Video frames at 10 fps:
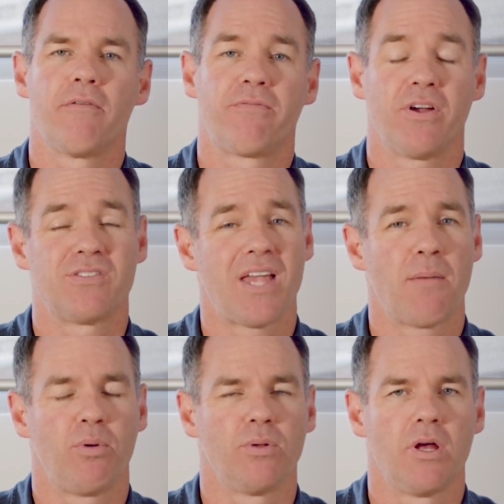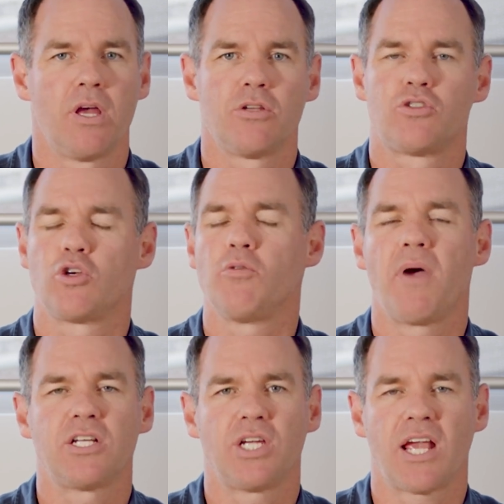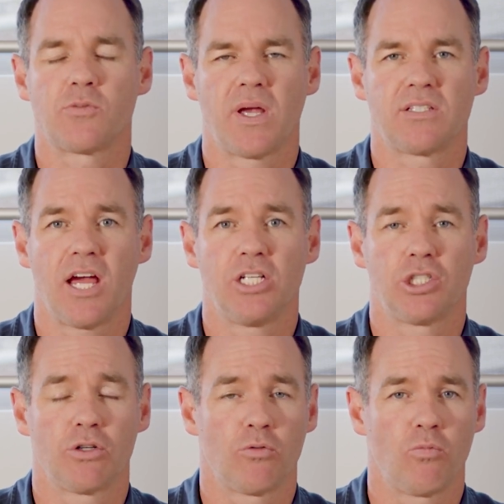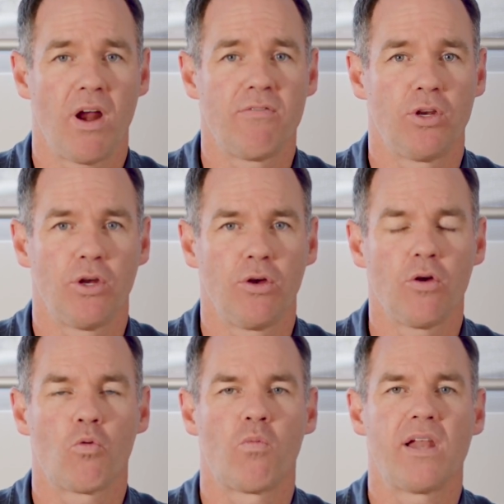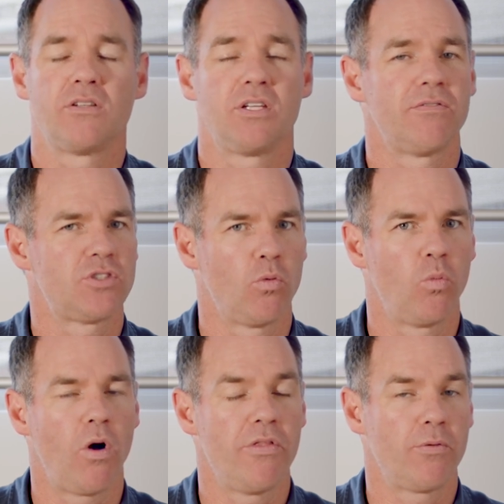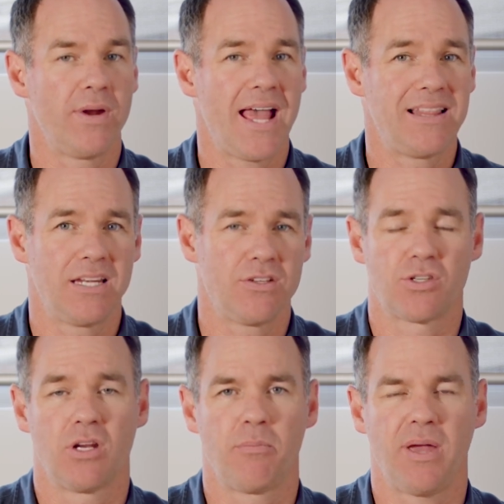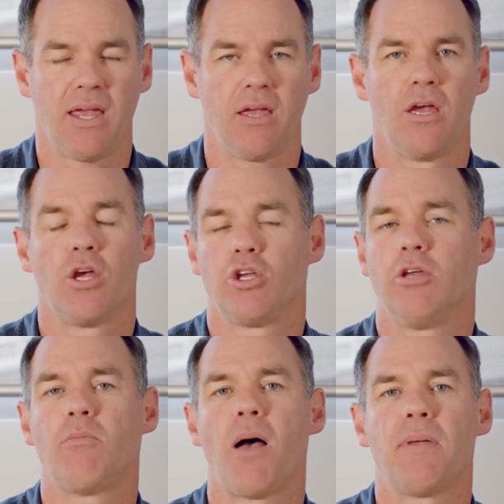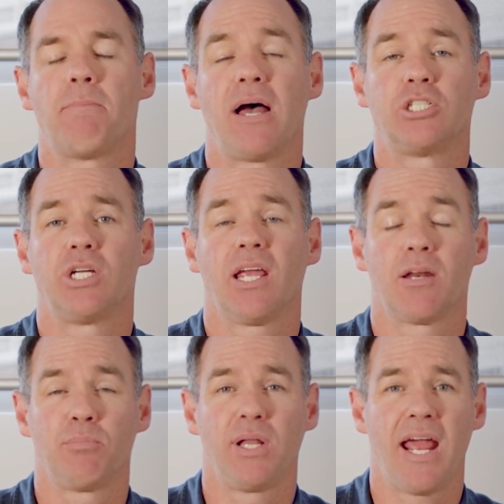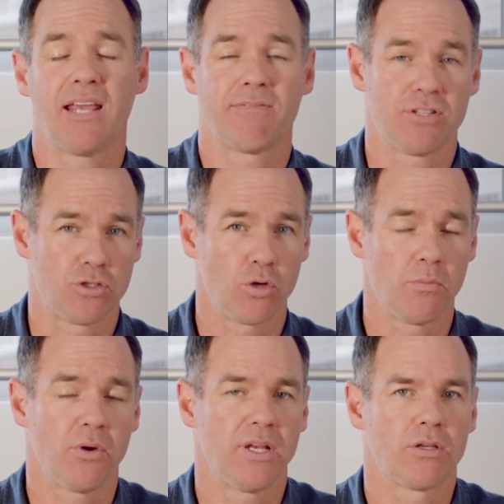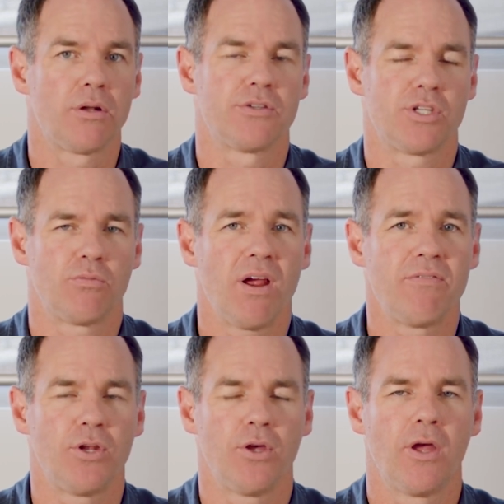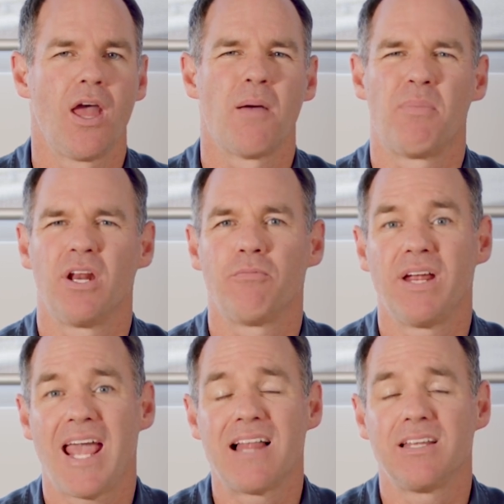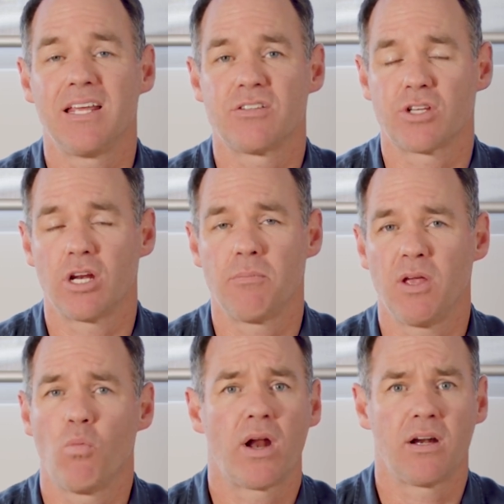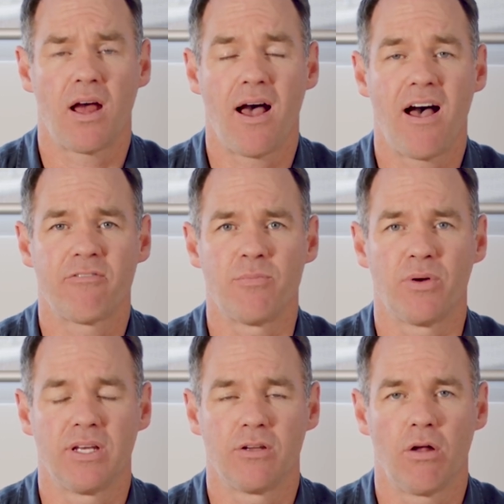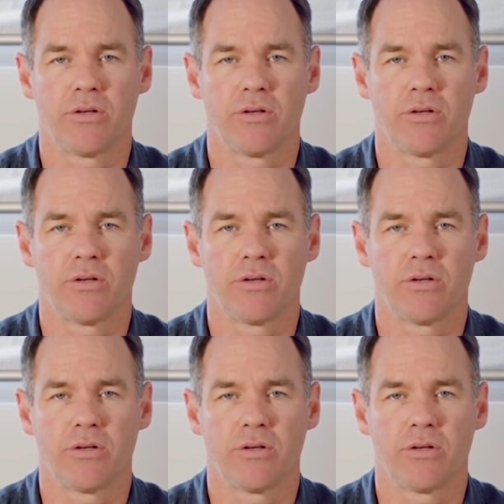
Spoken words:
For example, too much expectation on revenue relative to what the reality is going to be. You might be budgeting and planning for $2 million in revenue, but in reality it's going to be $1.5 million.